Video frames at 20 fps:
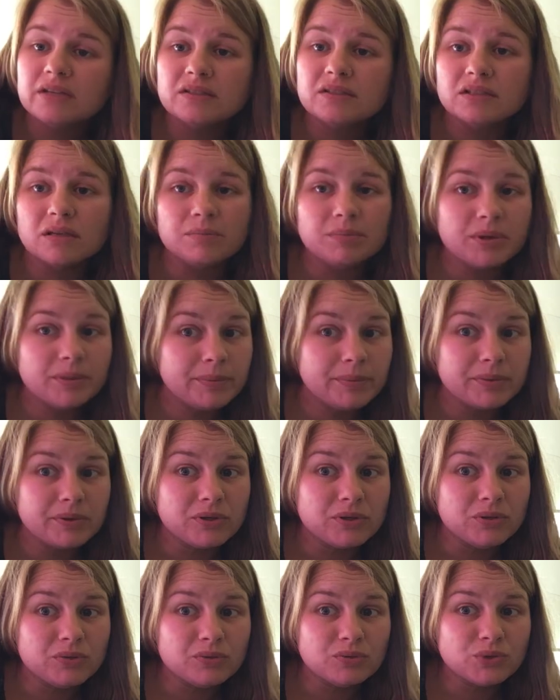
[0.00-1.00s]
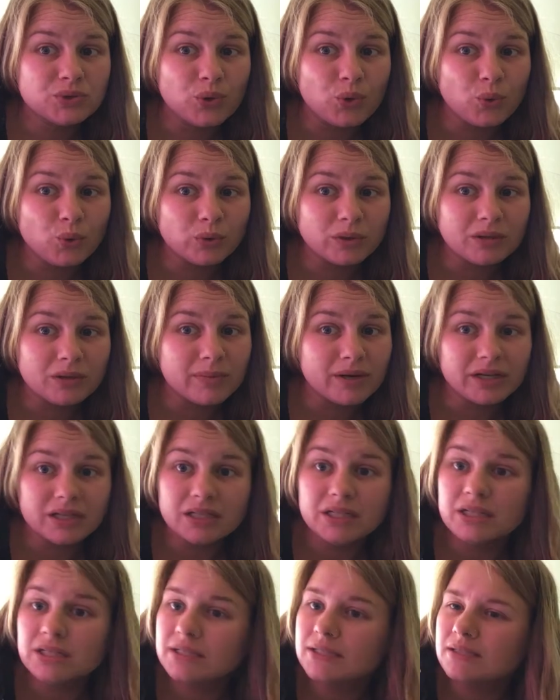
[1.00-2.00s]
Some people use only
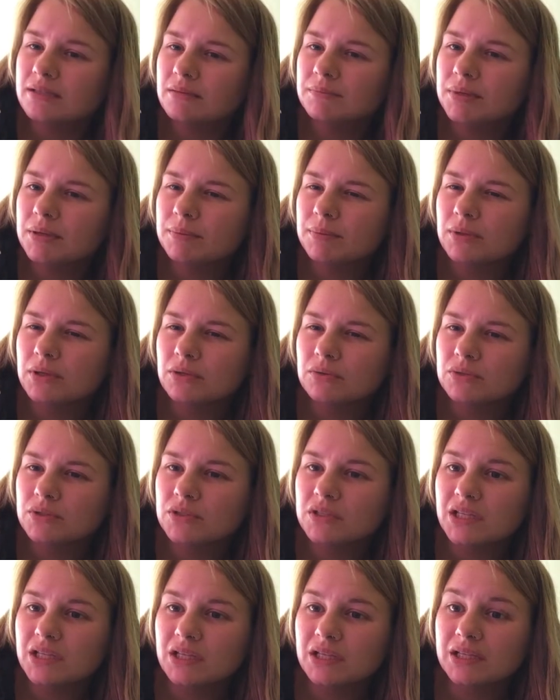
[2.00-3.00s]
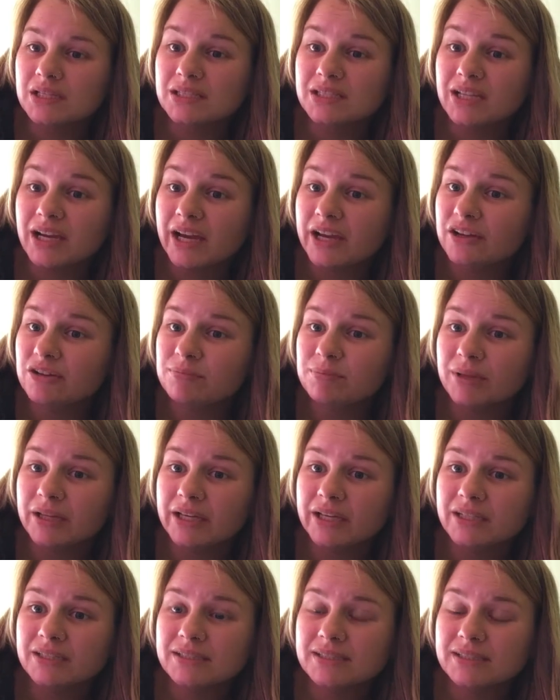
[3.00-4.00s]
bud, some people use the entire
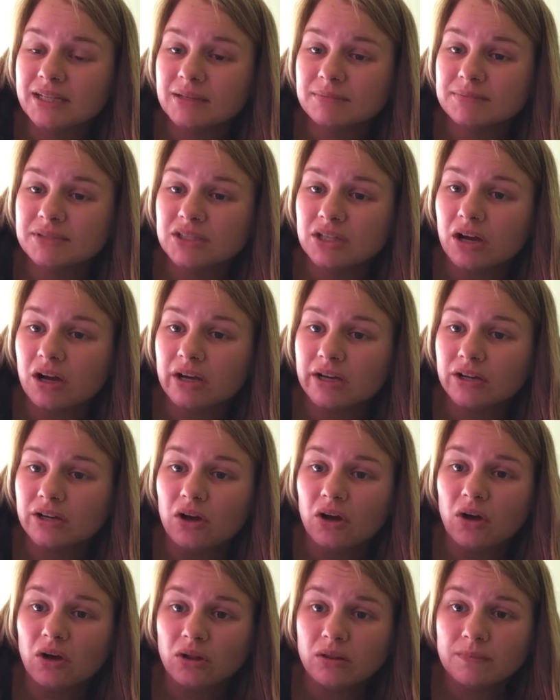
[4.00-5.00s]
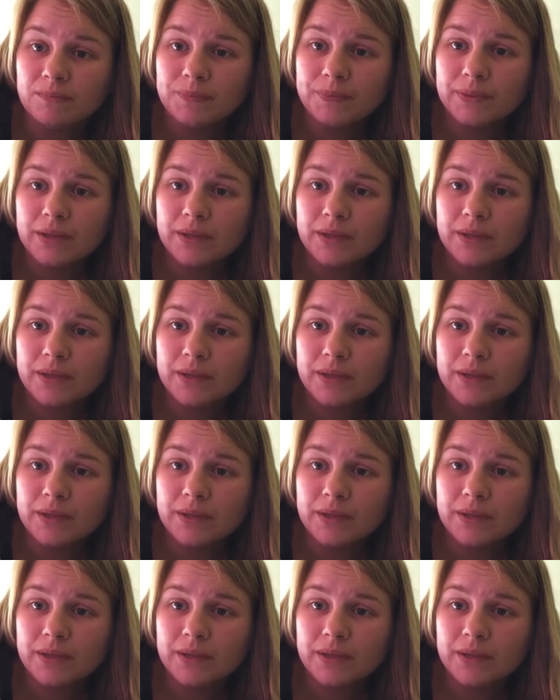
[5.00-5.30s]
plant, stem, stalk, and all.